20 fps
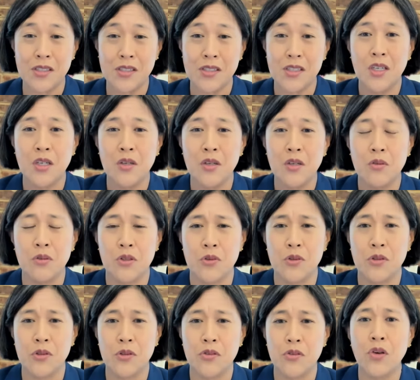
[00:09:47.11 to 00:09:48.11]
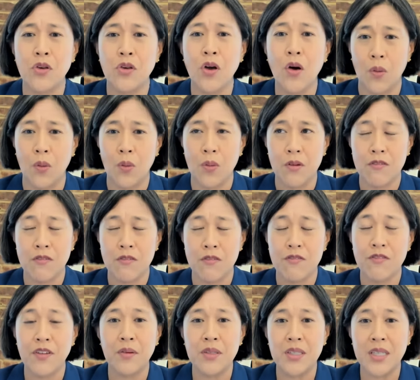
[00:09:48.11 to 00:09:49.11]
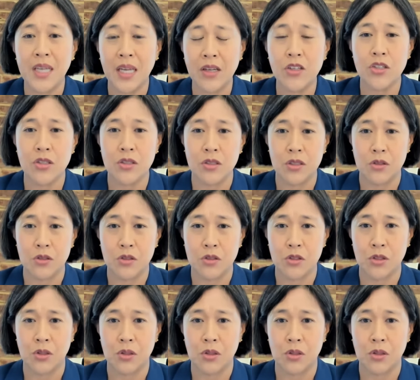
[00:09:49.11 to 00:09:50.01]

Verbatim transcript: which was so foundational to you